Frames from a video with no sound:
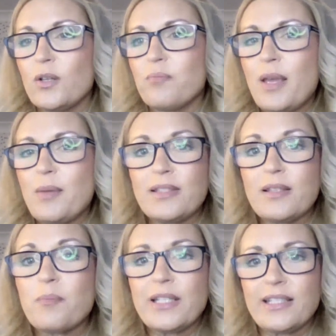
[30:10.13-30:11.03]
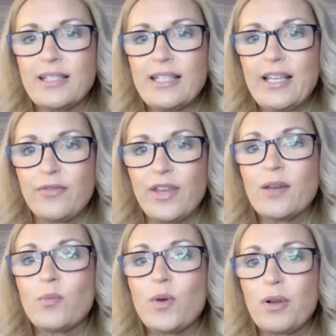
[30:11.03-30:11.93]
Maybe somebody's
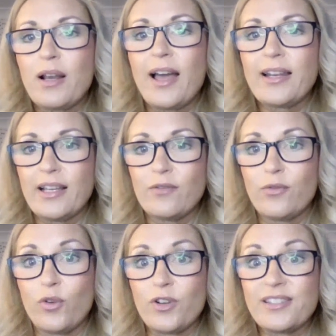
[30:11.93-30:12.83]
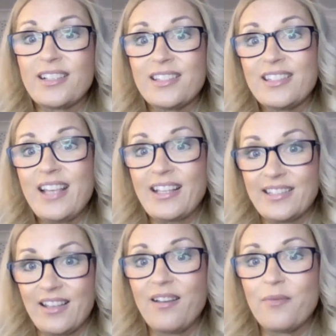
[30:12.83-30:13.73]
leaving and we're planning for a
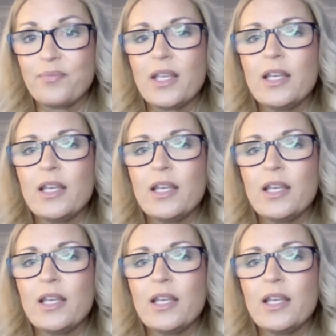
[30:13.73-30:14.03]
successor